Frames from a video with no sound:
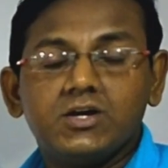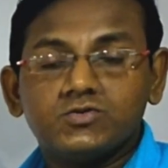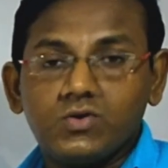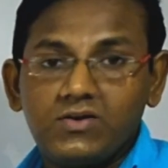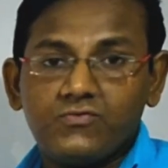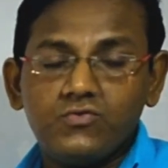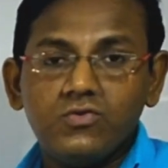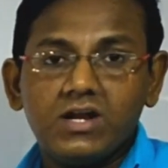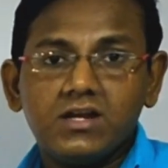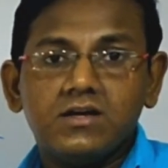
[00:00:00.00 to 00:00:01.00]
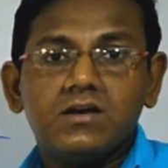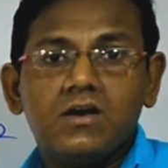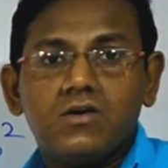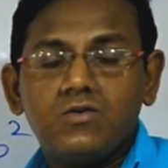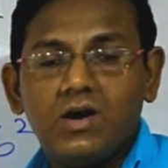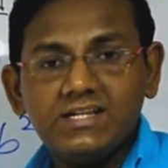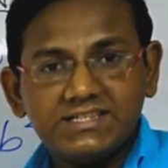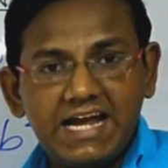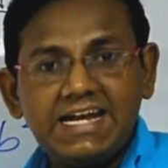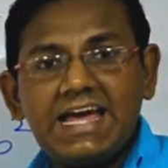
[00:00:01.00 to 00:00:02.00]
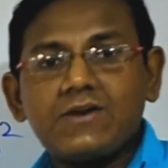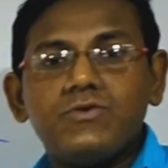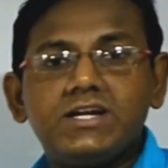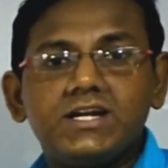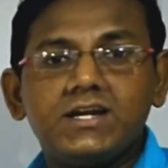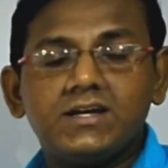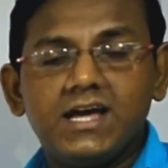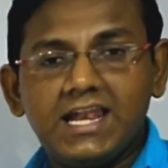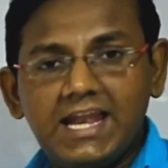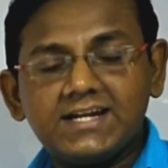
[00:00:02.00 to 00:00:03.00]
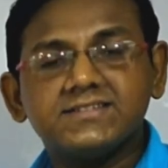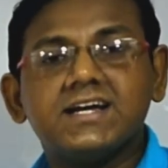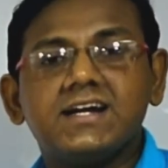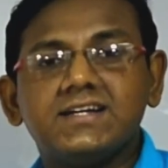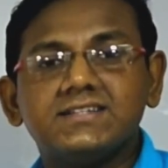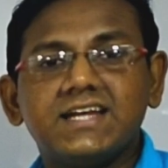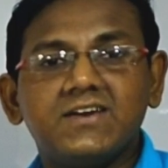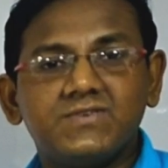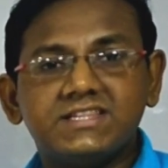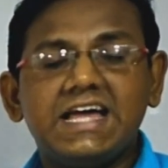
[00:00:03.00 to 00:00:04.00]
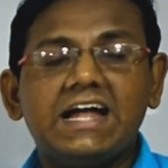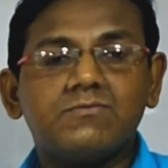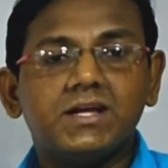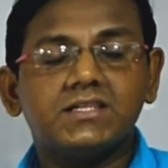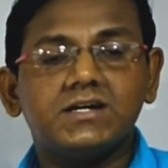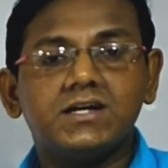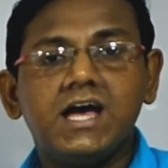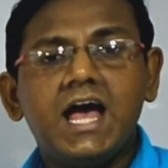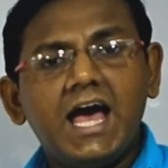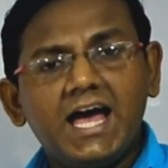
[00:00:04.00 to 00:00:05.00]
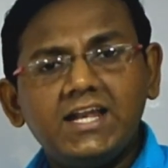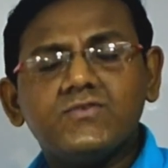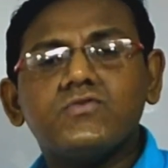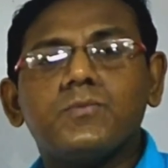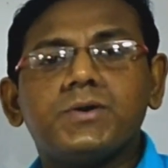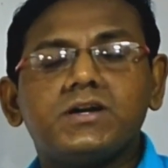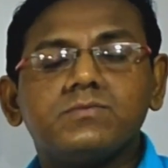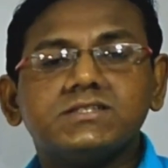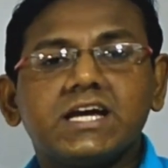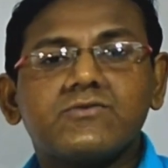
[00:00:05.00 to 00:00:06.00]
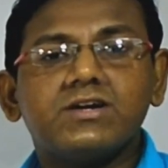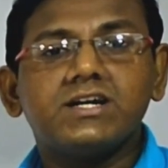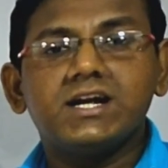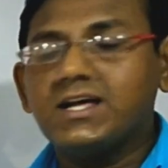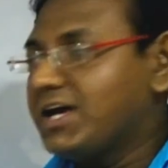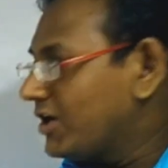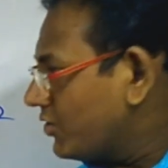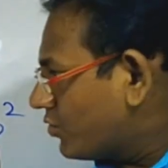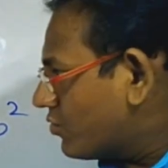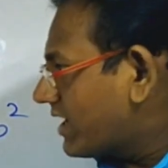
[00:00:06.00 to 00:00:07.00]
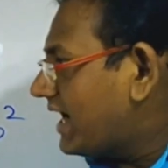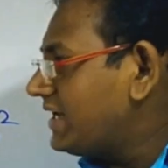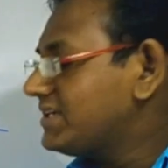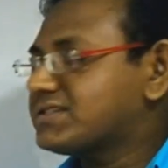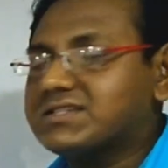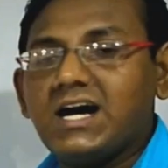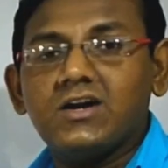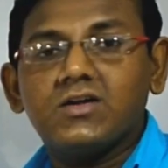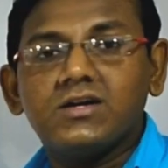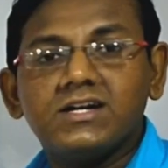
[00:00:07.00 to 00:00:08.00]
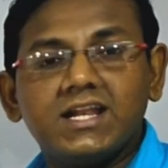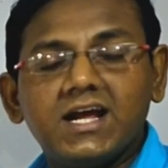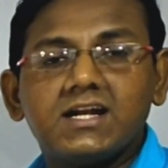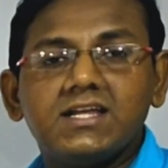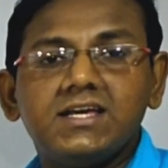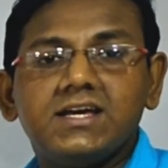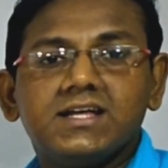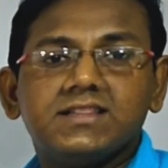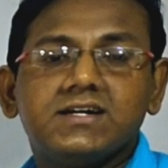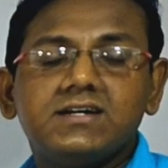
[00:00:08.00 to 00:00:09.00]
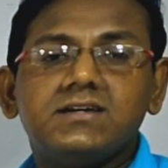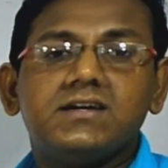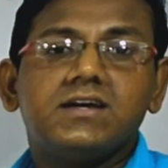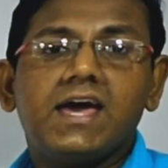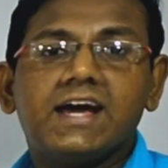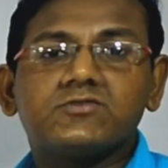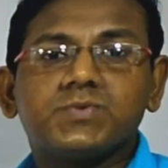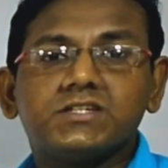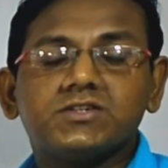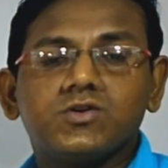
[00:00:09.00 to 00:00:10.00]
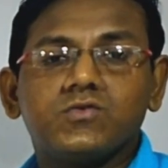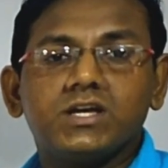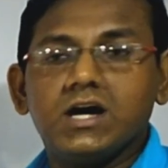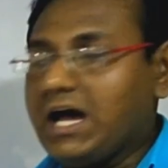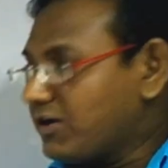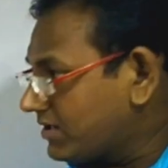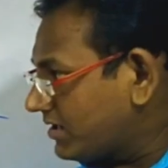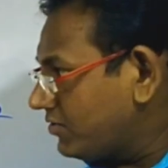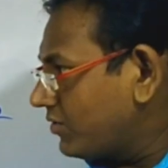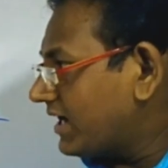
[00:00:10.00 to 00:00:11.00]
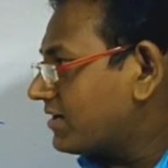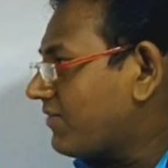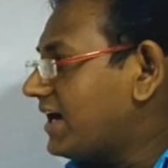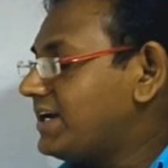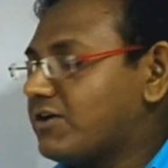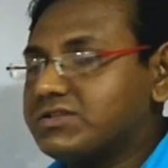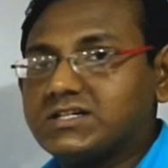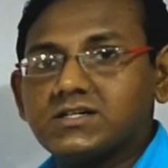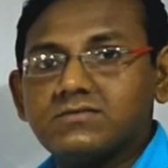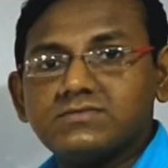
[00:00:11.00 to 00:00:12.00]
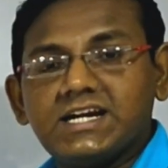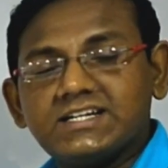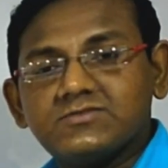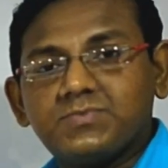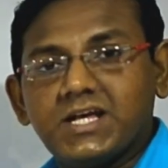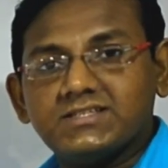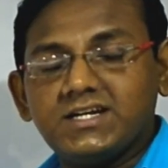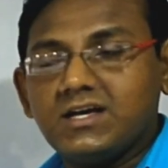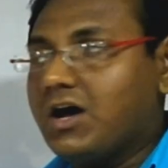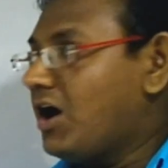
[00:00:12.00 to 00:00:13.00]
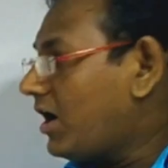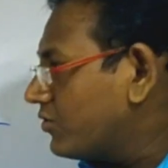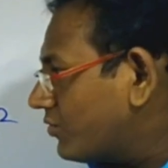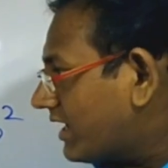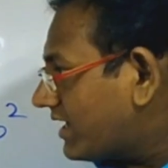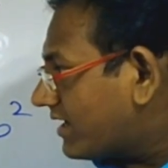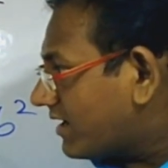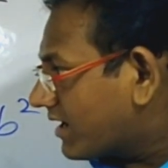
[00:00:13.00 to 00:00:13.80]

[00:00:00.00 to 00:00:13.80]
So if you are not that acquainted, let us understand with that method, and if you are pretty much acquainted, you can start directly the expression over here, or you can find out the terms that is present, or you can